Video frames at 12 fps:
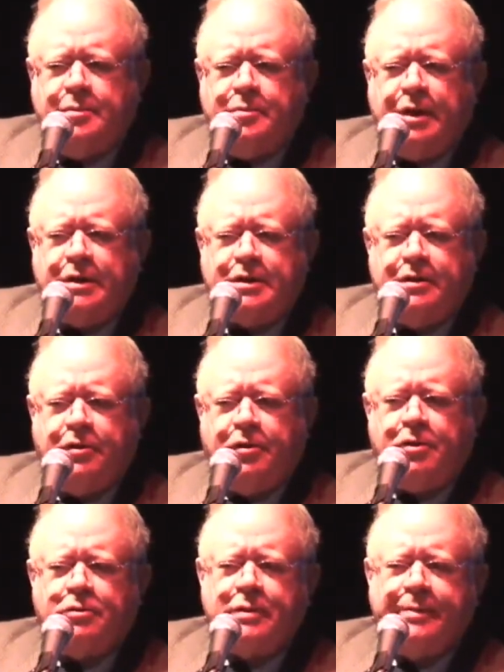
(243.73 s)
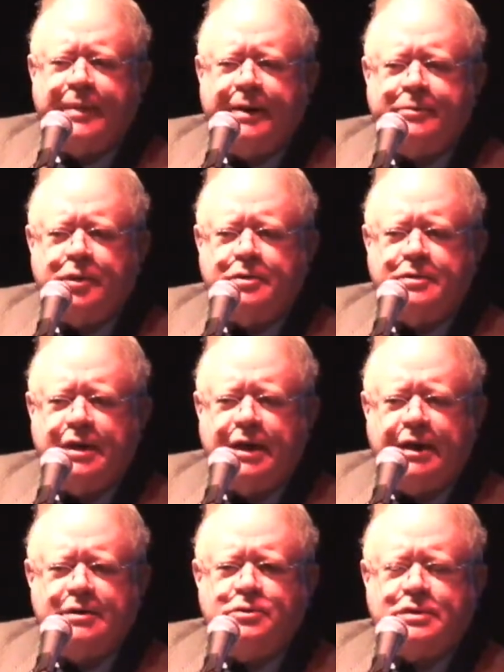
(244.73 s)
But they all remembered that
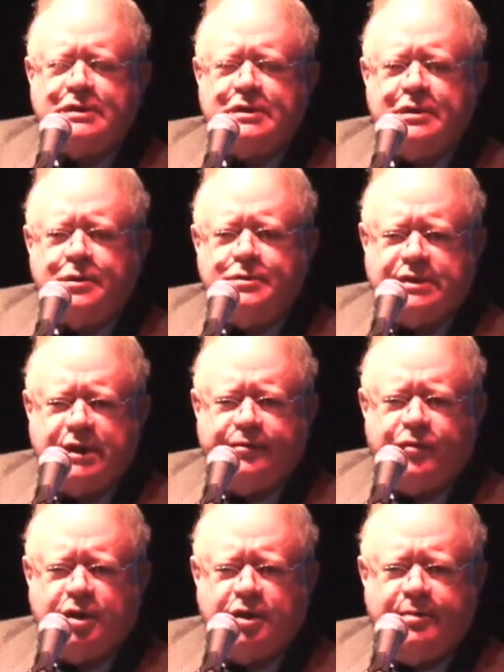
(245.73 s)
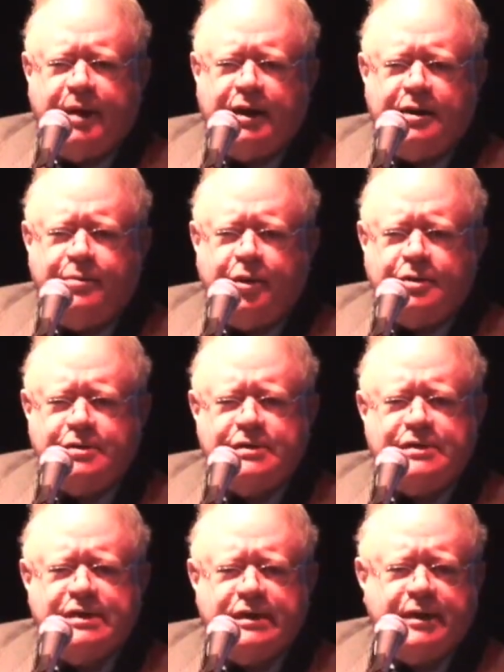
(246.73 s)
I used to know something about
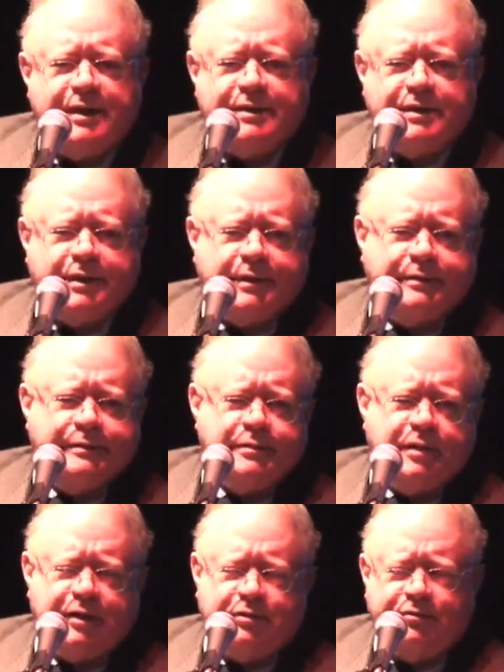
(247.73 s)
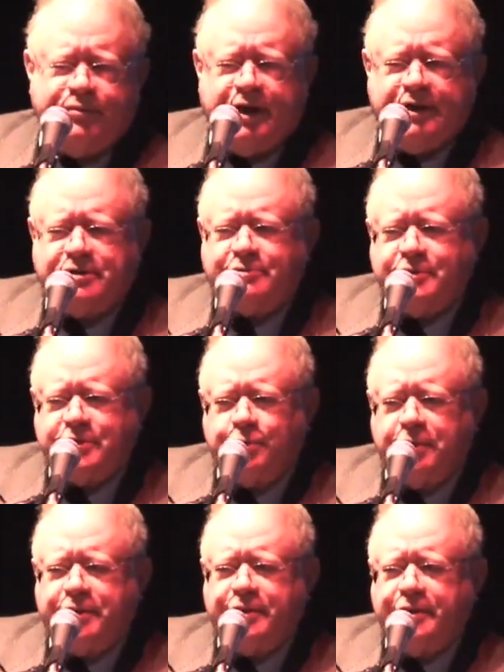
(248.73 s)
emergency lending, lender of last
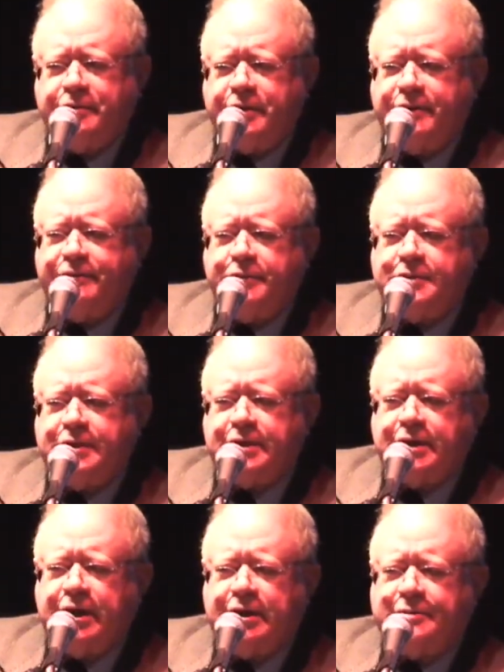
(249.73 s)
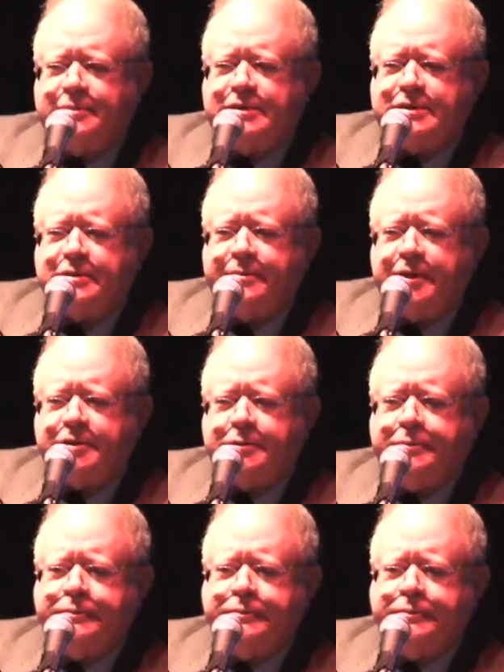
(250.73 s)
resort theory for the economists among you.